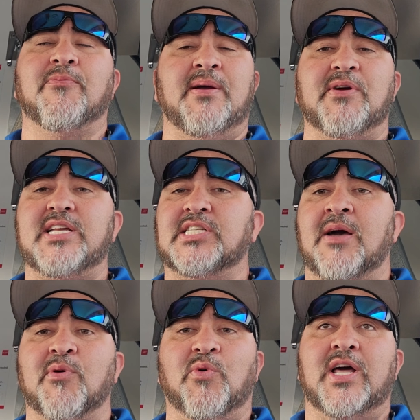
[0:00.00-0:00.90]
Remember, he's
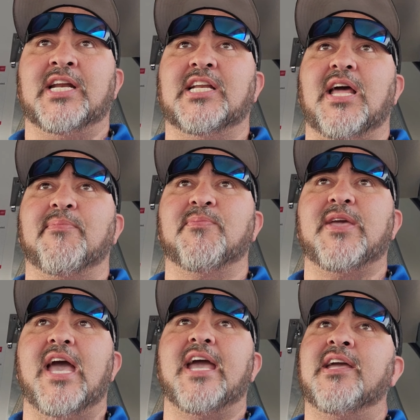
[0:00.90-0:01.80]
number one in the
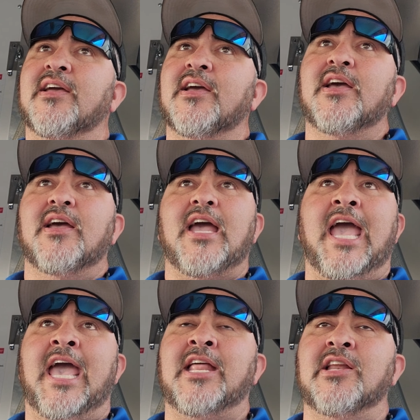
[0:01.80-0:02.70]
WBA,
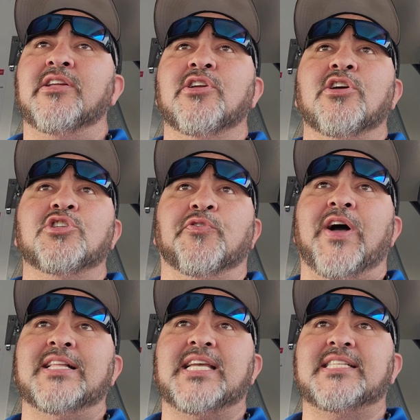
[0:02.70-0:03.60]
and
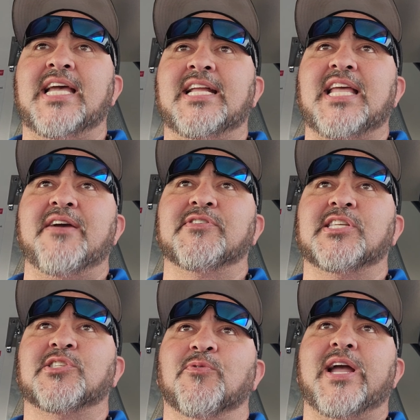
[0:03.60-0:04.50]
Gervonta Tank Davis
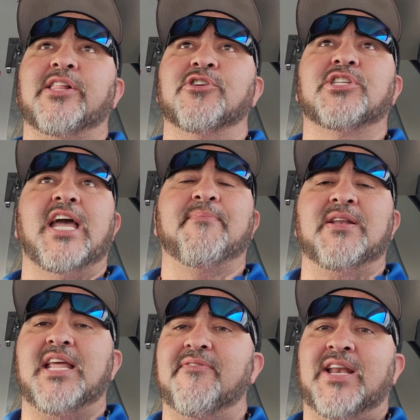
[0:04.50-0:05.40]
is the regular champ
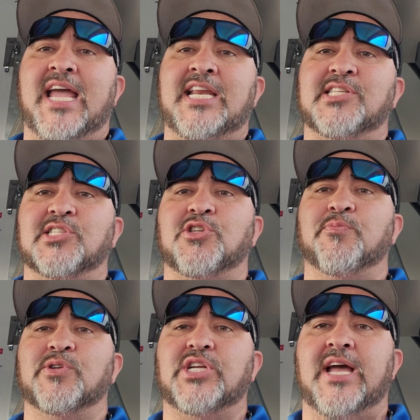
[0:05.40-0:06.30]
and Devin Haney's a
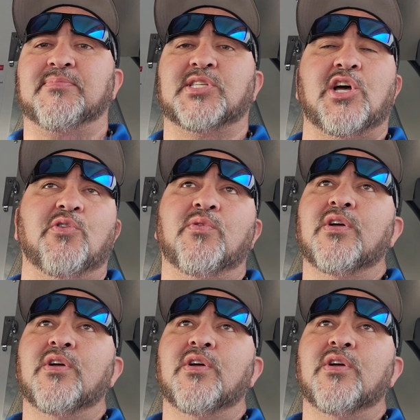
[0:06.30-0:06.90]
super champ. So